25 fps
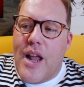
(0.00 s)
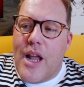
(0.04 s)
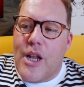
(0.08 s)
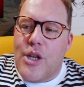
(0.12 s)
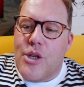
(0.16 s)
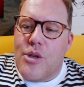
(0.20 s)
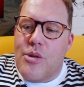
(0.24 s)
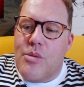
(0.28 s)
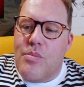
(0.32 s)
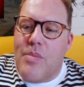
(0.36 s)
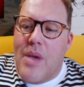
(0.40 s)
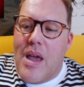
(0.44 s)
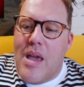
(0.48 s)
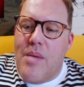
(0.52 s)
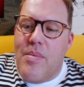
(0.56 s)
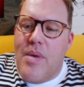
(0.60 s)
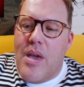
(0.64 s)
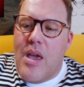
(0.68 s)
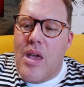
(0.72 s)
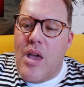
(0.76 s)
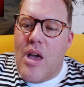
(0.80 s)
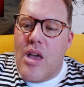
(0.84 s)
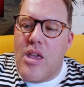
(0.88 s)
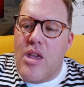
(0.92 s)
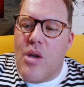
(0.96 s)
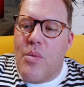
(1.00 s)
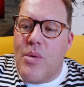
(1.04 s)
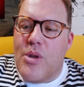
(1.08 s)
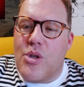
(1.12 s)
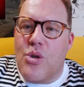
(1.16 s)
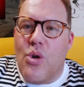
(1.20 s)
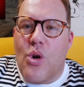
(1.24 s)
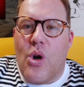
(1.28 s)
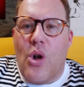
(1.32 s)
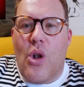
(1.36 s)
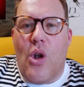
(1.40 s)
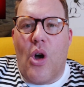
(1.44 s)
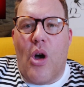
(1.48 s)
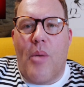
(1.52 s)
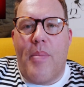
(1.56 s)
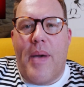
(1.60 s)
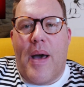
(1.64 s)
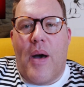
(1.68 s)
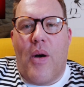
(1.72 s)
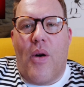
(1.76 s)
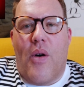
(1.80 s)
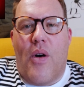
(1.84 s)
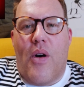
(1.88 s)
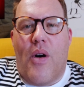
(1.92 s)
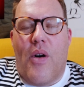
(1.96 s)
and maybe we talk a lot
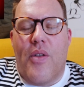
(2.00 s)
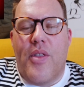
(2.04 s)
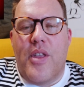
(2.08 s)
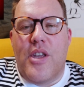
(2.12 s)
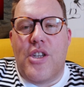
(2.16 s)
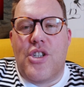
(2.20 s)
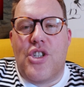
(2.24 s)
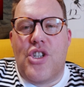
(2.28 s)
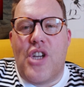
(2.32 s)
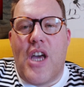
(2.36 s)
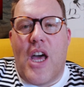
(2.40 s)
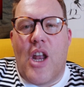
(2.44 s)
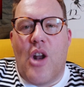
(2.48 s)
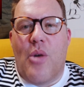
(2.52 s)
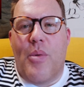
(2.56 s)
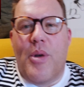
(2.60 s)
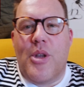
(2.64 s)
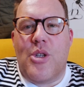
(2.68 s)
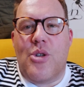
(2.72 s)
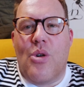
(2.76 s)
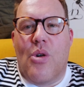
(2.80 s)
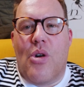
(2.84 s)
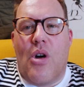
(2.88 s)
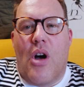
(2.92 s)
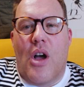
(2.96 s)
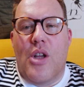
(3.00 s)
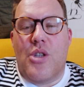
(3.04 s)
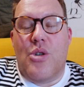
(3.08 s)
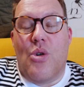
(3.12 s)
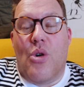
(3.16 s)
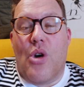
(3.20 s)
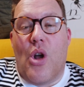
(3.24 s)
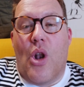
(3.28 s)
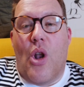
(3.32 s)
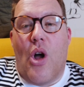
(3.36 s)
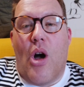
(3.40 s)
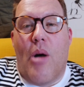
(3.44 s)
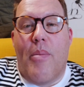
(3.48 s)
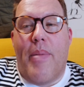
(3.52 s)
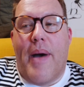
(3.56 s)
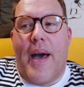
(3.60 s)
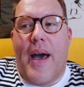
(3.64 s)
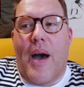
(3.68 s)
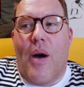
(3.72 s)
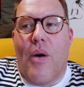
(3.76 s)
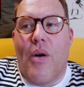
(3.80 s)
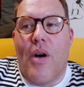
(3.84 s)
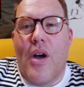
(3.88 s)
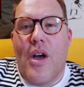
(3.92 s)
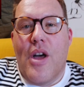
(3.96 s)
about on this channel. I talk a lot
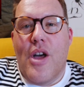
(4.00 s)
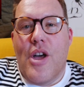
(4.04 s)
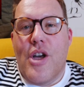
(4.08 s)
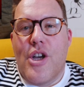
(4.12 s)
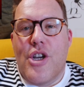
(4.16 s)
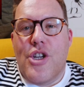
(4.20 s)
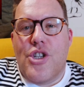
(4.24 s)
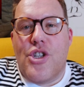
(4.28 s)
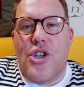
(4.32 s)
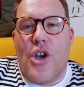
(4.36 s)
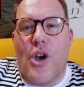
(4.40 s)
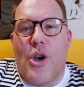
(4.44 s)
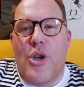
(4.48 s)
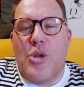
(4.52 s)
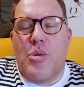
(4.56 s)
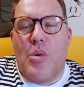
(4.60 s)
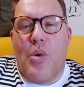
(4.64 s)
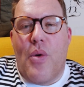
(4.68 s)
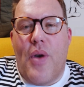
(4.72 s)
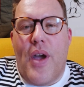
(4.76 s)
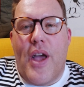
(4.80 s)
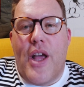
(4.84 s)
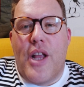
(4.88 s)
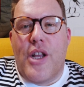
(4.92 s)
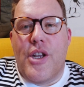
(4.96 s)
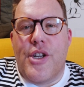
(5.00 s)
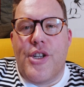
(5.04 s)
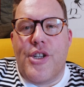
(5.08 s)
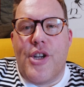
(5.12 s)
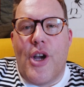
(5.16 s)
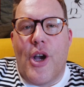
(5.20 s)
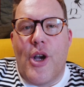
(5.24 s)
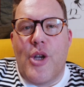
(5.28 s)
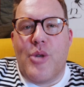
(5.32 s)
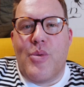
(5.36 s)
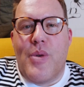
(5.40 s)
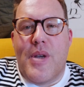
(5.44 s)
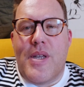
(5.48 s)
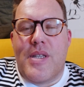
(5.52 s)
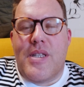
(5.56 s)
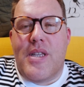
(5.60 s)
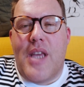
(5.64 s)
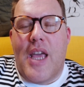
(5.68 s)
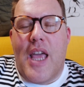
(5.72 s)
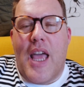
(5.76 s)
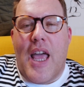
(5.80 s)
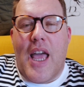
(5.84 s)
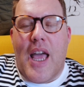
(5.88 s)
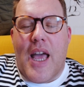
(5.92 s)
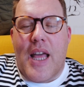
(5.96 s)
about shows we're in, shows we're
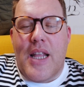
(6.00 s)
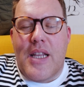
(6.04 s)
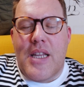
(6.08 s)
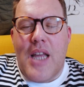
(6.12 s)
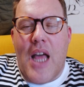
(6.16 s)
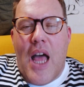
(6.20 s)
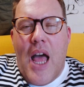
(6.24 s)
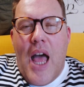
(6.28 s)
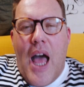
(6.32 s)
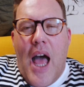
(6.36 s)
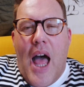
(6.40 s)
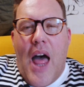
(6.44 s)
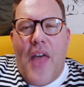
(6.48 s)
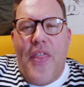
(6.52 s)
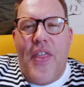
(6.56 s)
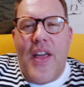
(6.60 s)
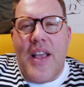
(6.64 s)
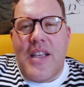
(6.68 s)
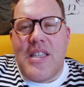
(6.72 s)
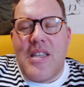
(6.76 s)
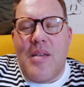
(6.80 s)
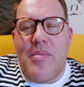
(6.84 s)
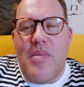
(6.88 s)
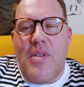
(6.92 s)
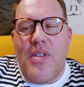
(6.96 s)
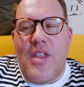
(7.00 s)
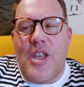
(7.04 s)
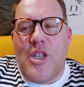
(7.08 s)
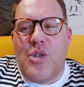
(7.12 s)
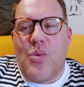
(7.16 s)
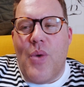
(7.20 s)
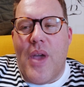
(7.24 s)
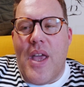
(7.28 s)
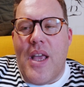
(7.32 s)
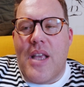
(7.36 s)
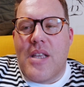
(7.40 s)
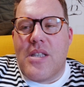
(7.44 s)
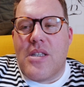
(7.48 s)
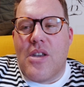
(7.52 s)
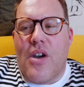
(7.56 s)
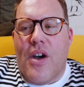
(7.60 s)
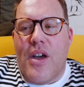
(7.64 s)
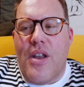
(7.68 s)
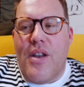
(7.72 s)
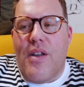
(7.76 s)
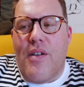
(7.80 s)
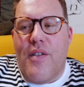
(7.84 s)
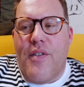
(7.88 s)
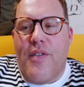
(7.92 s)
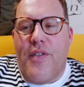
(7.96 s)
seeing, and I think something this week's
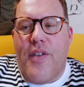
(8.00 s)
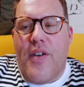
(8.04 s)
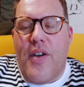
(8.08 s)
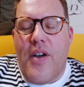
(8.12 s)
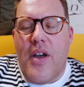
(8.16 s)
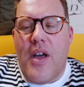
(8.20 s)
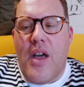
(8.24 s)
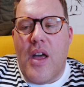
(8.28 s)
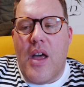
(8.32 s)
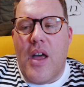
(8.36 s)
kind of